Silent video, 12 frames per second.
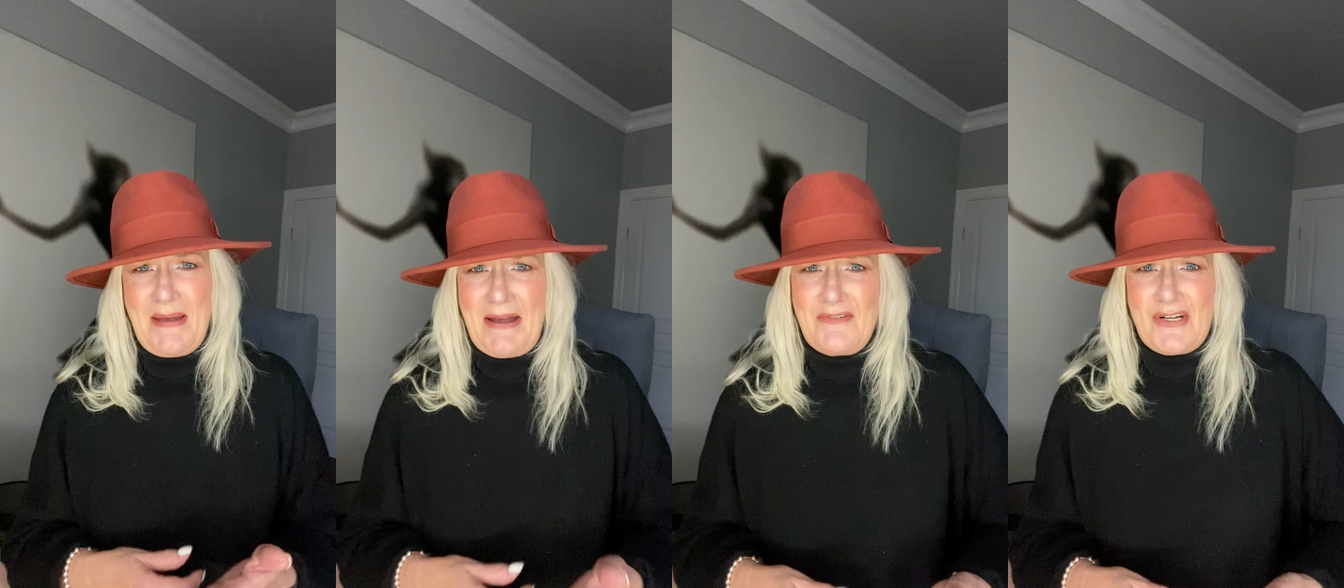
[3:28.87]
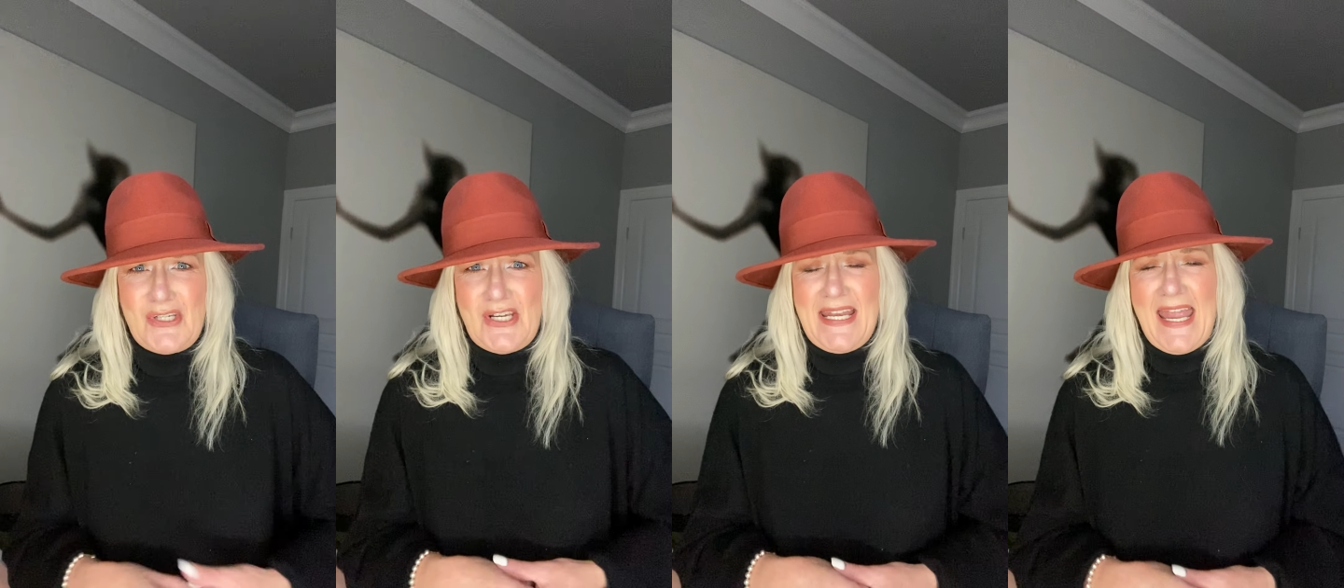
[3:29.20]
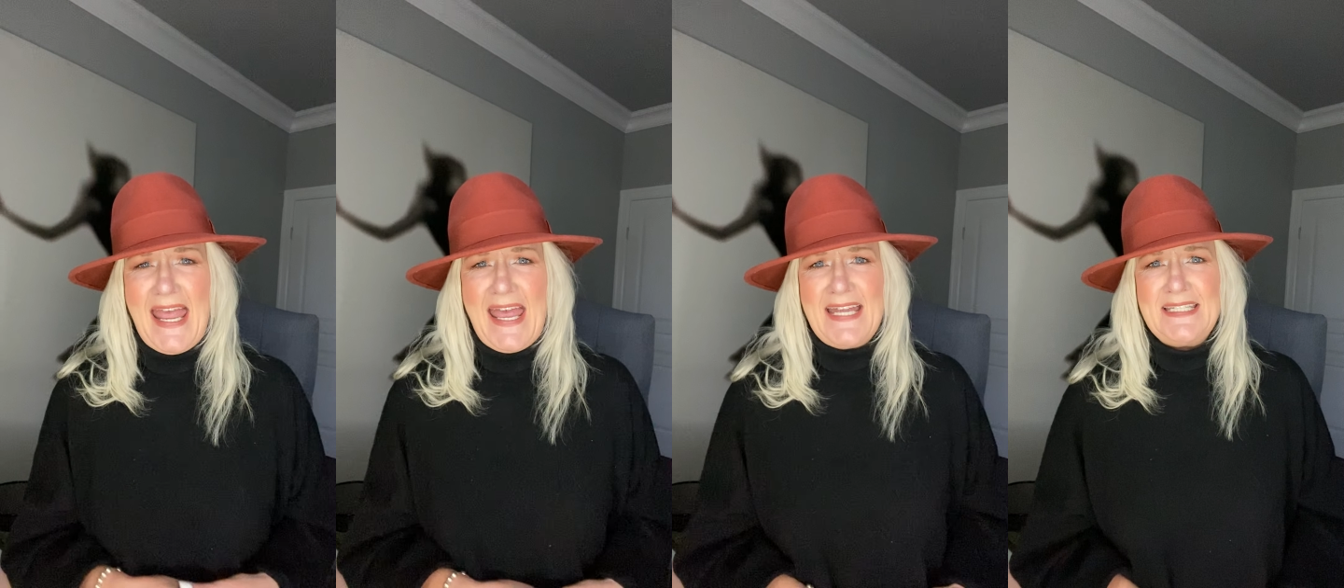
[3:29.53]
beverage in
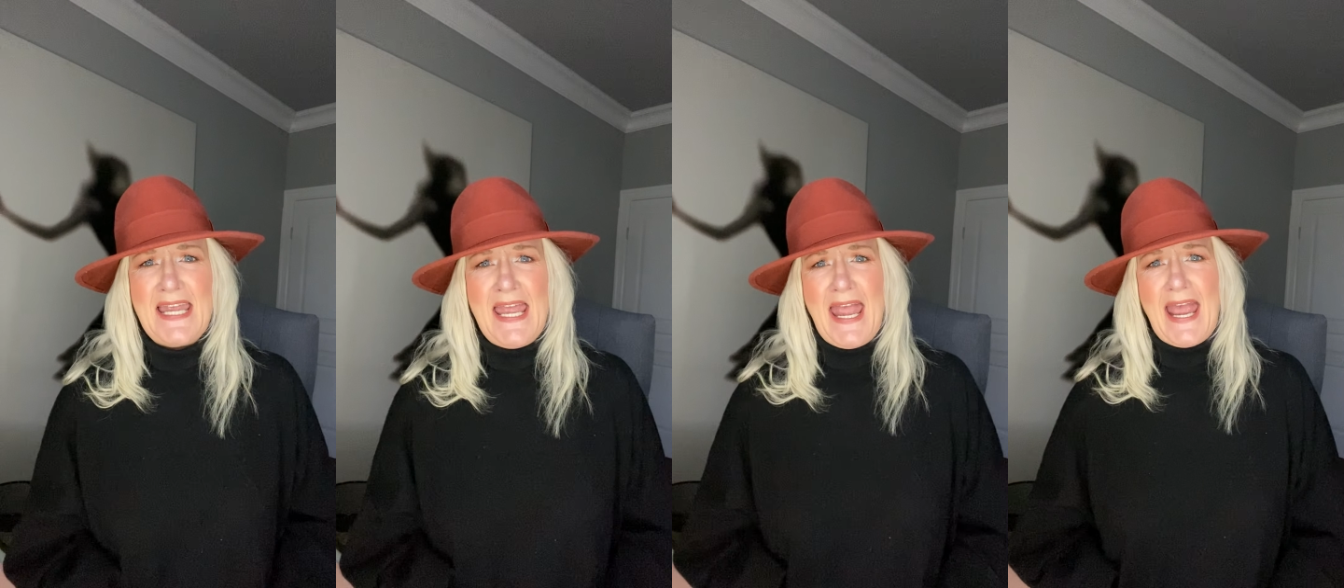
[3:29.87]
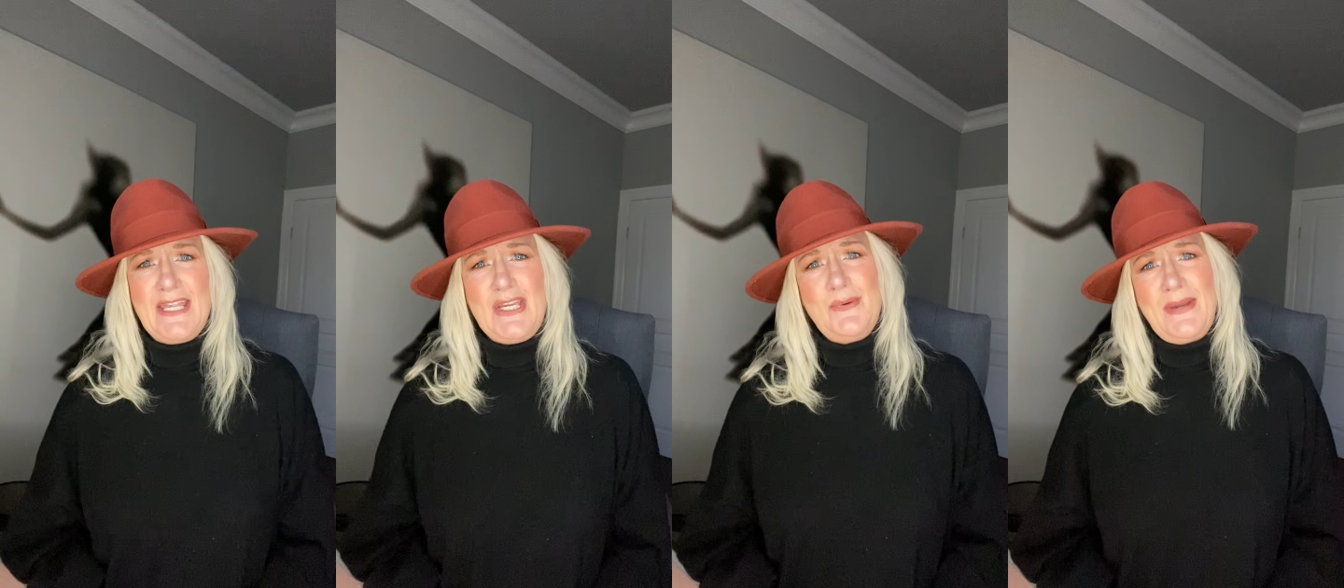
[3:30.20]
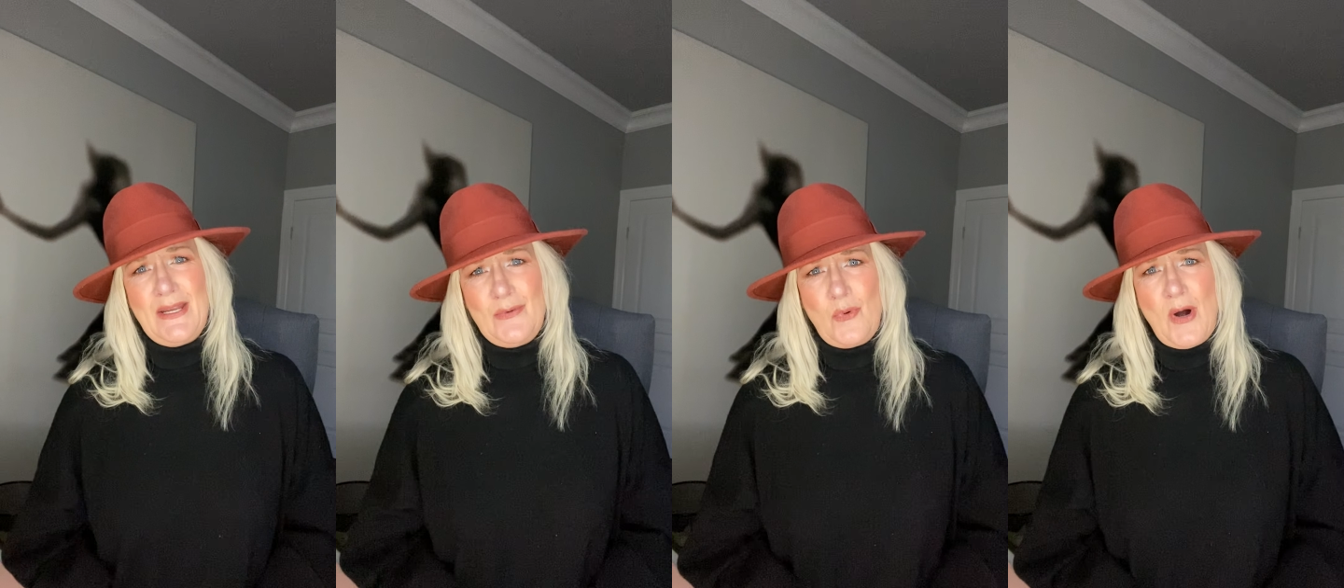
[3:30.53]
hand, and you
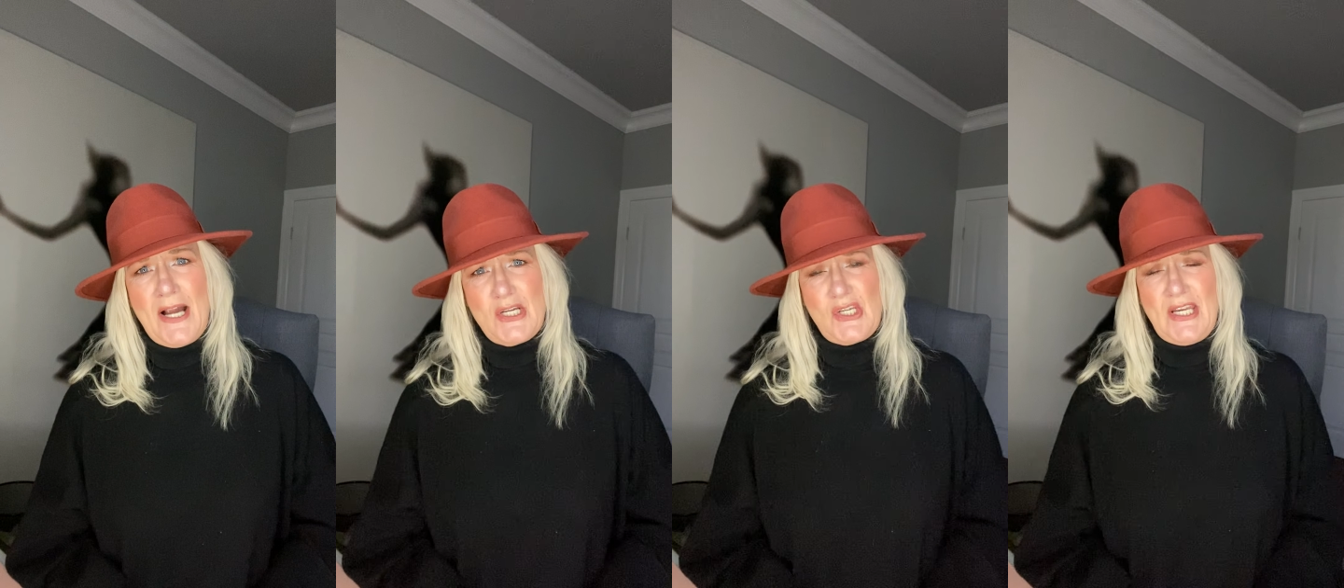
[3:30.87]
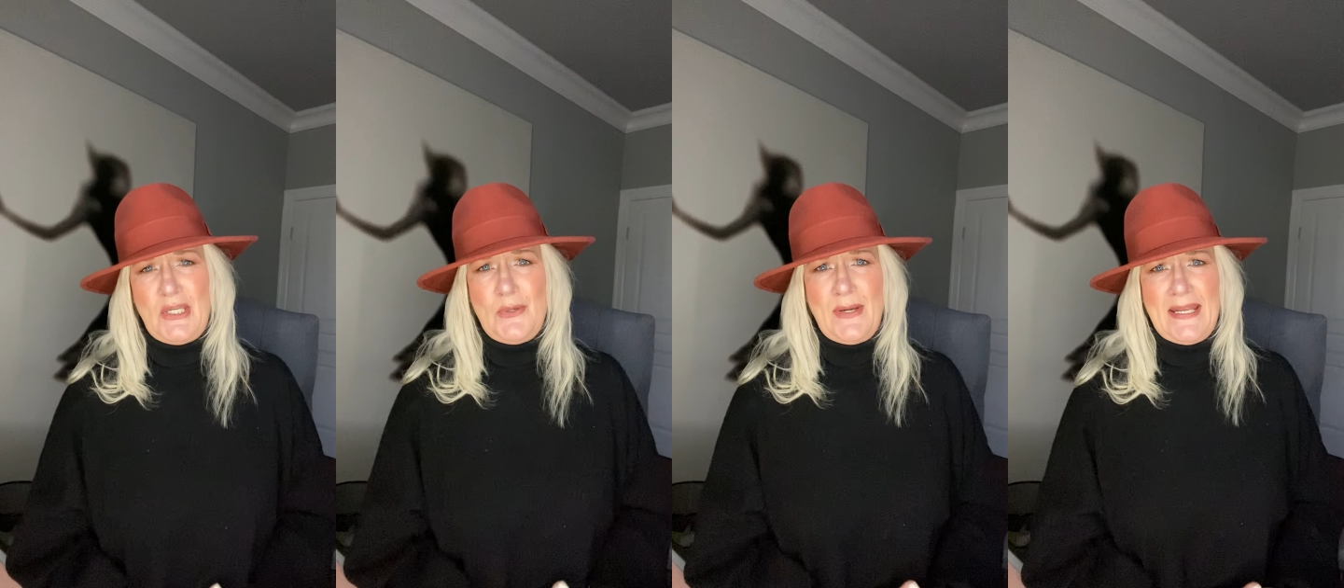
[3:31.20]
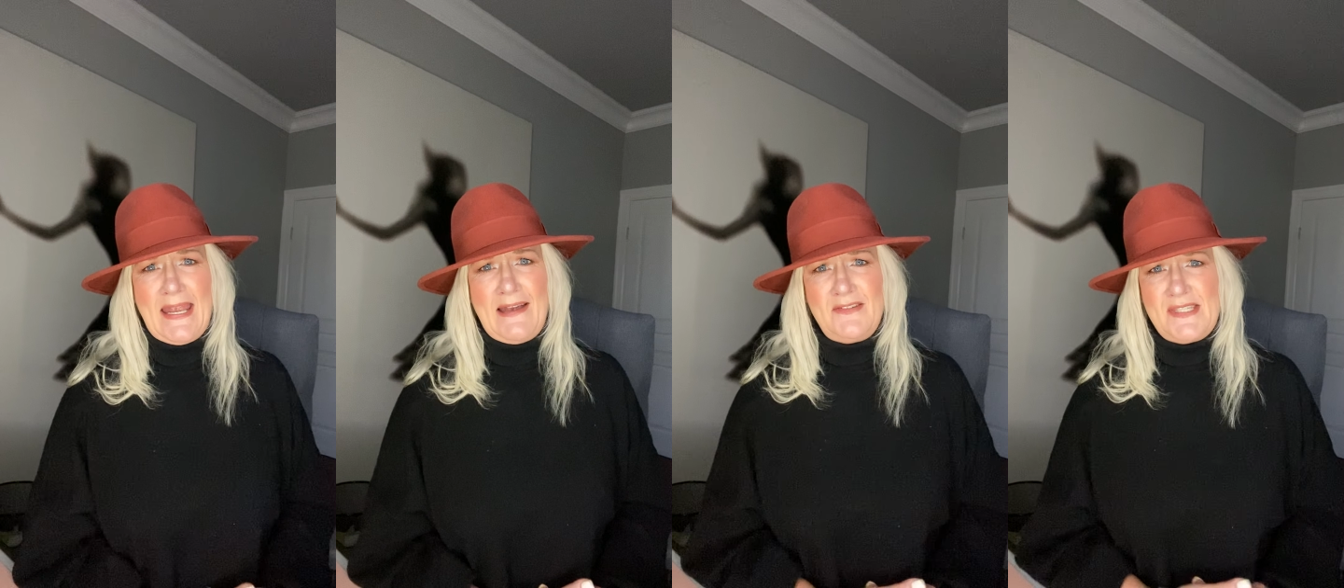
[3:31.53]
can watch and you
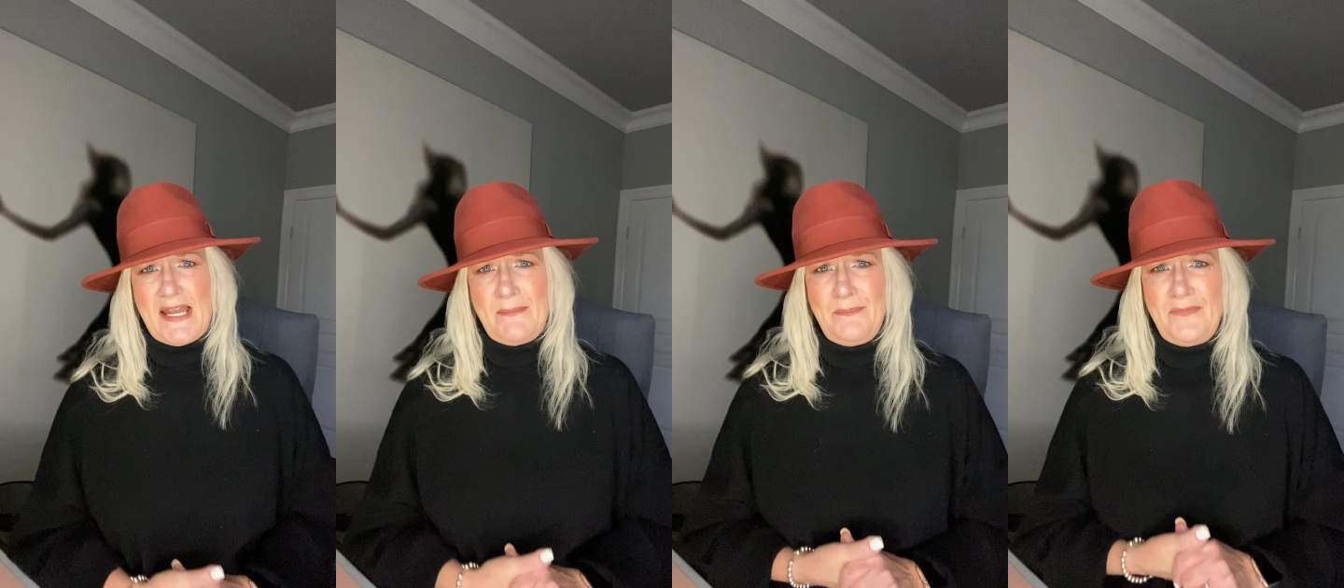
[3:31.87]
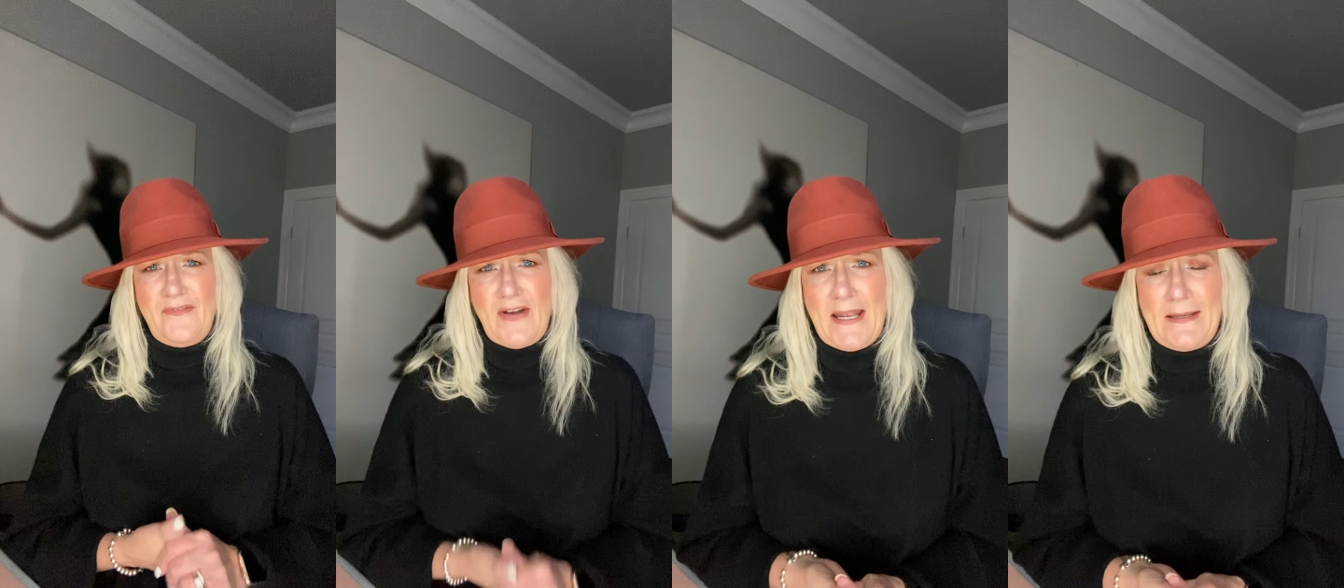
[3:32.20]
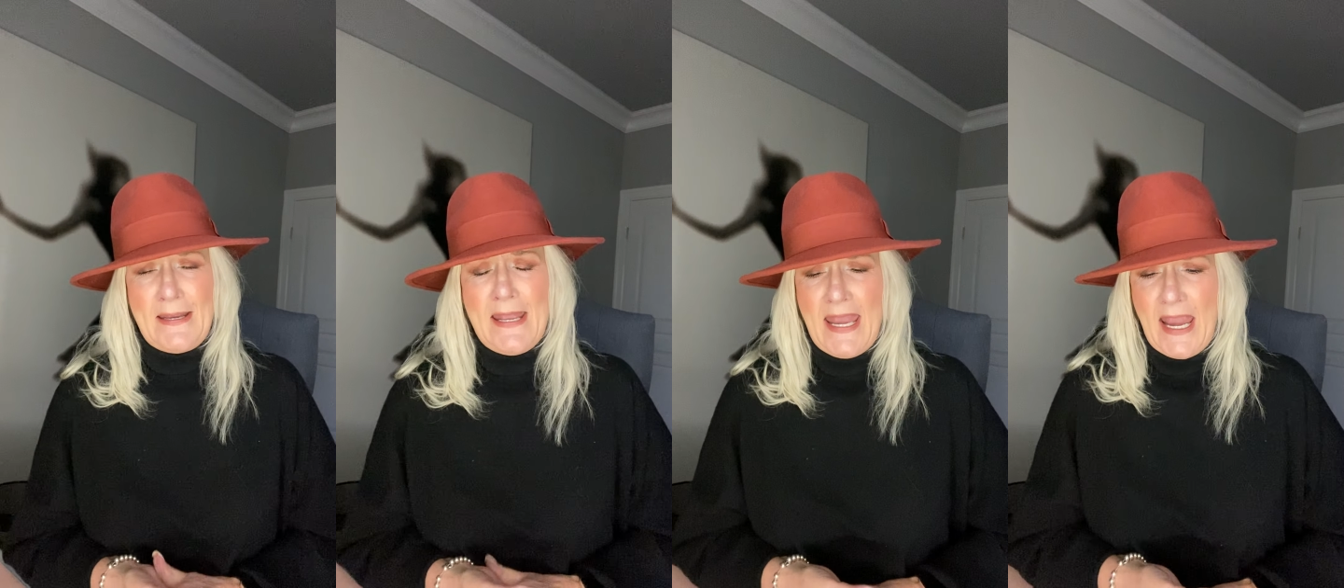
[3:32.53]
can have some fun.